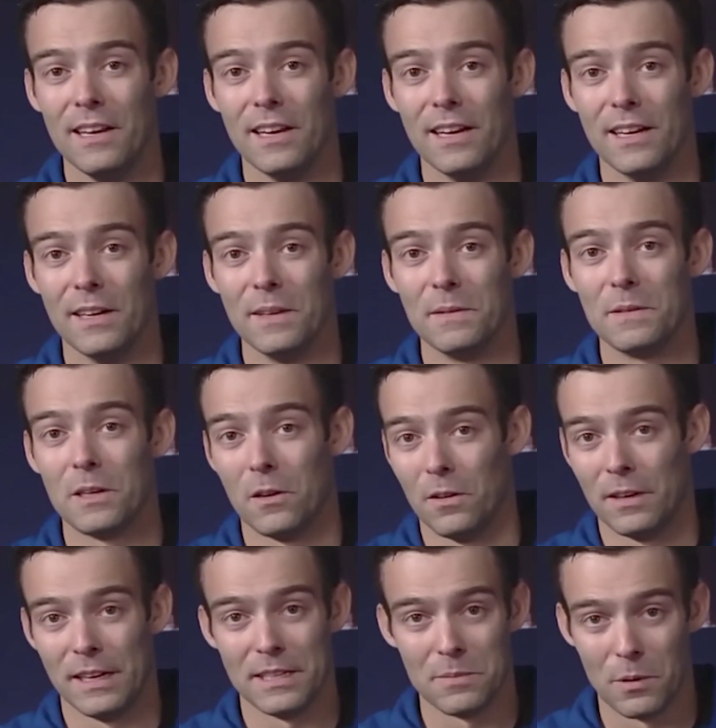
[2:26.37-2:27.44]
uh,
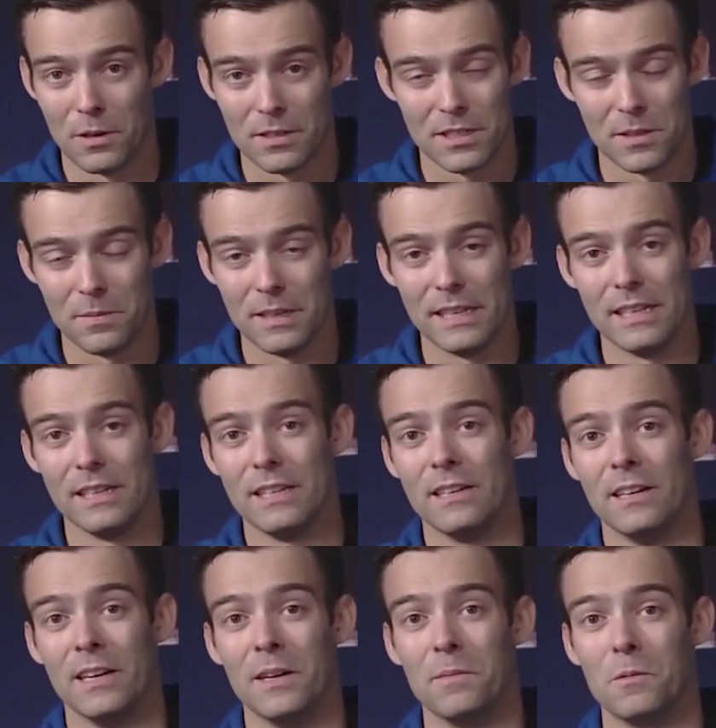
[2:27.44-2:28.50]
colonize Mars someday,
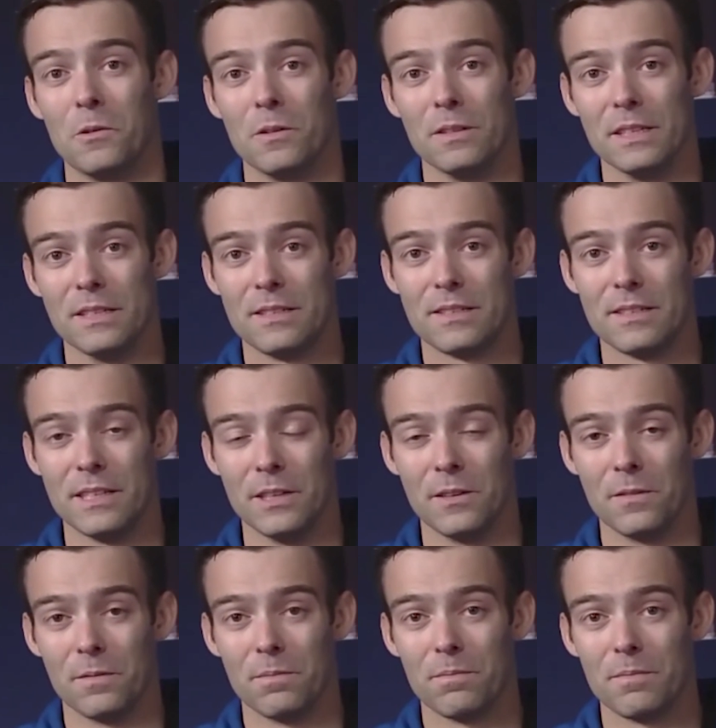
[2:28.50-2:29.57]
um, or at least, you
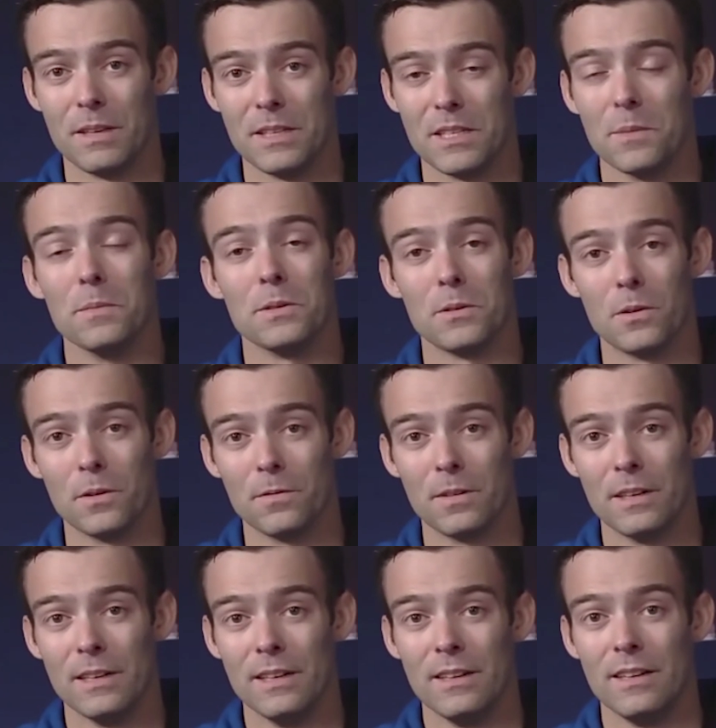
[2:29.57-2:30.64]
know, get some sort of
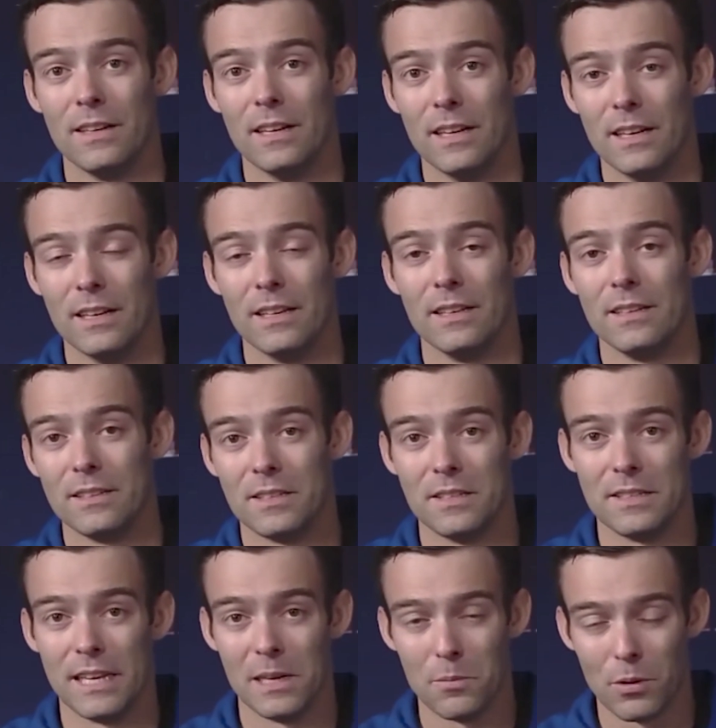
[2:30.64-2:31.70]
uh,
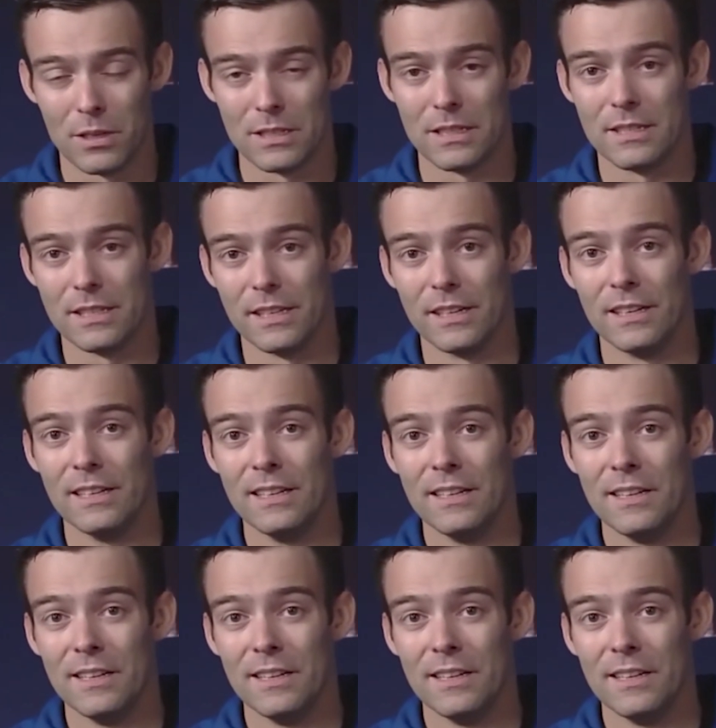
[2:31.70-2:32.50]
sustained presence there.